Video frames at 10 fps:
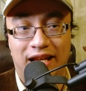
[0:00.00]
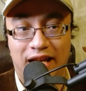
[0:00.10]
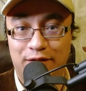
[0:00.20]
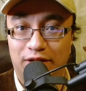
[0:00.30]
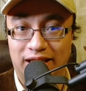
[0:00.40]

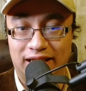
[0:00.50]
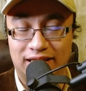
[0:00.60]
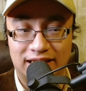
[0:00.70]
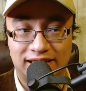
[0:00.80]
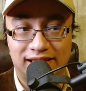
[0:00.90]
I feel like
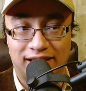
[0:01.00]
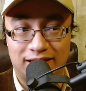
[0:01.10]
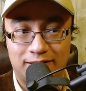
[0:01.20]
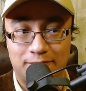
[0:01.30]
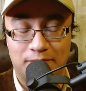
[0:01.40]
that's
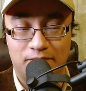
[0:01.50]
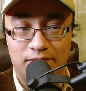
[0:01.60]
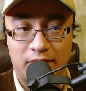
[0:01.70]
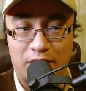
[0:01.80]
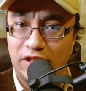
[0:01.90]
uh,
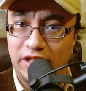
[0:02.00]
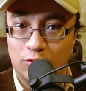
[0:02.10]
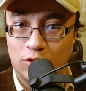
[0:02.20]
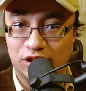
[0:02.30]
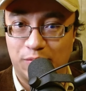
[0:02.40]
I feel like the
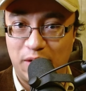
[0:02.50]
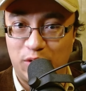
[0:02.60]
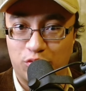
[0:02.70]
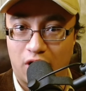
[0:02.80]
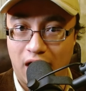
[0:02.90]
world's maybe
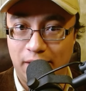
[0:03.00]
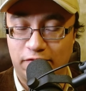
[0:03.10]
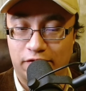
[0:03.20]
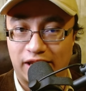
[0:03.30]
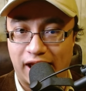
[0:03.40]
primed
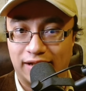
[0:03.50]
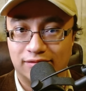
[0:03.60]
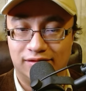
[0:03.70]
for that,